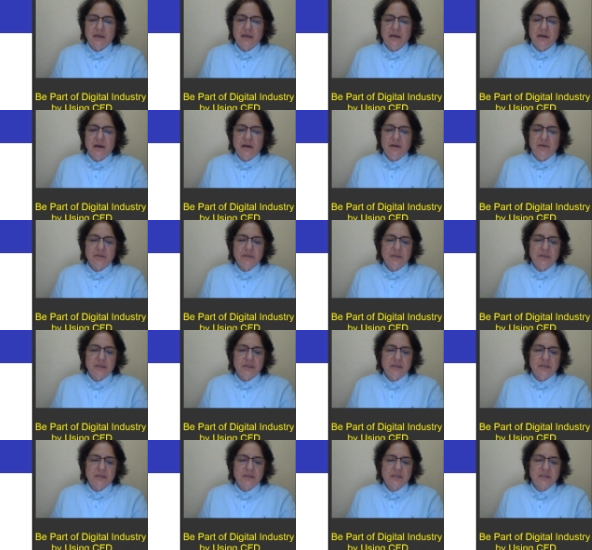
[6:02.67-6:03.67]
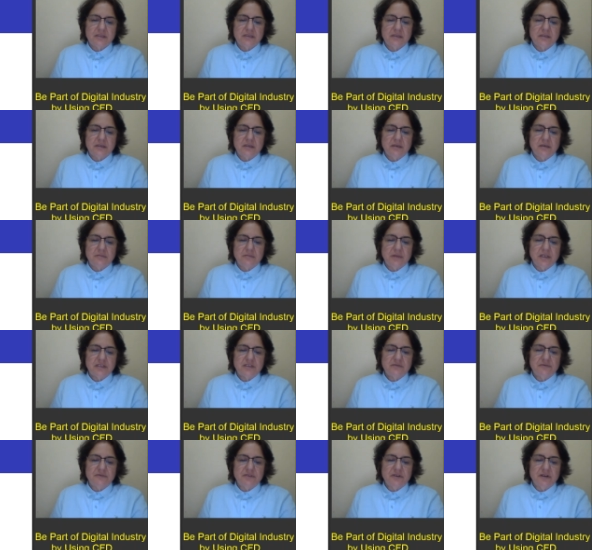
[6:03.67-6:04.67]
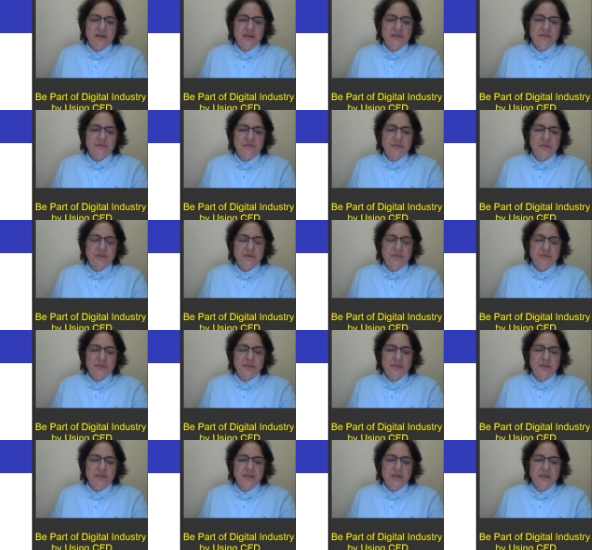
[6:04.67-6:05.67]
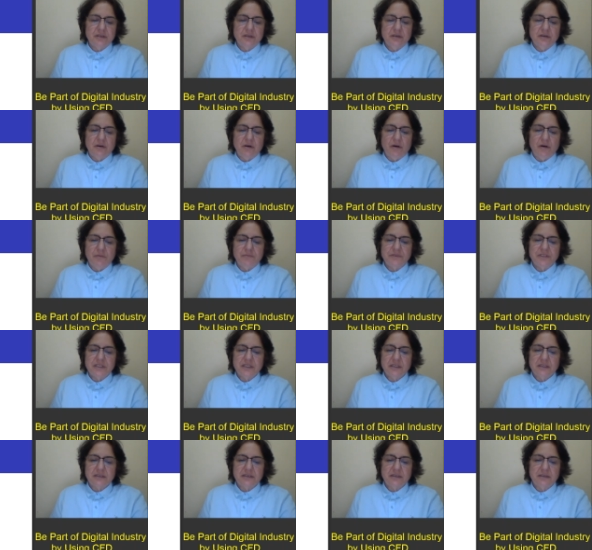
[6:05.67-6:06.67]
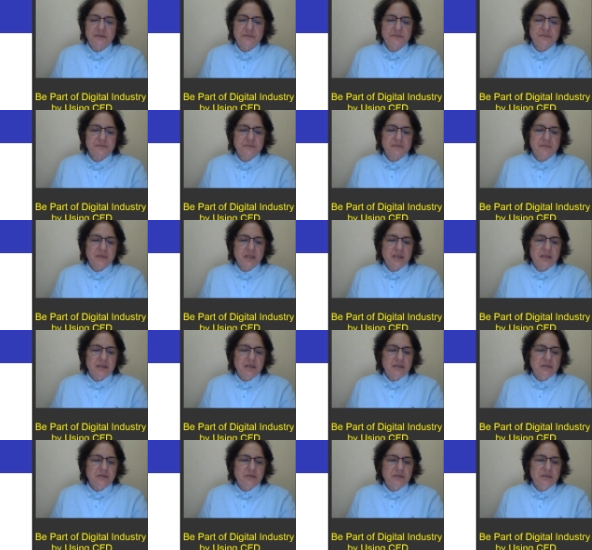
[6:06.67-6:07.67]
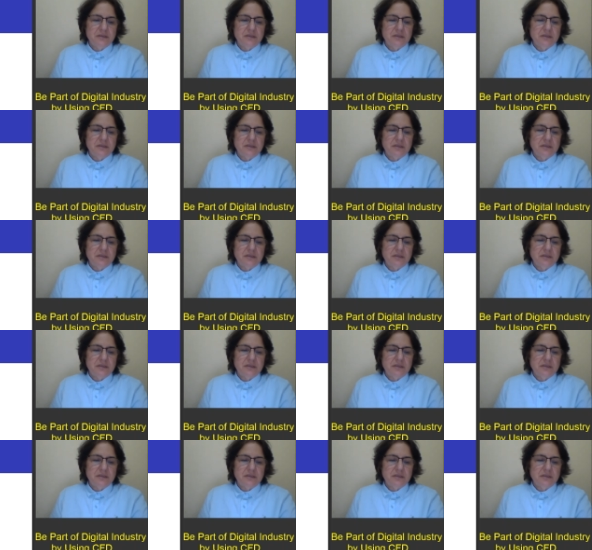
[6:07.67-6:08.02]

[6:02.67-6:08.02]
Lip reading: outlet is much far from the object. So this is a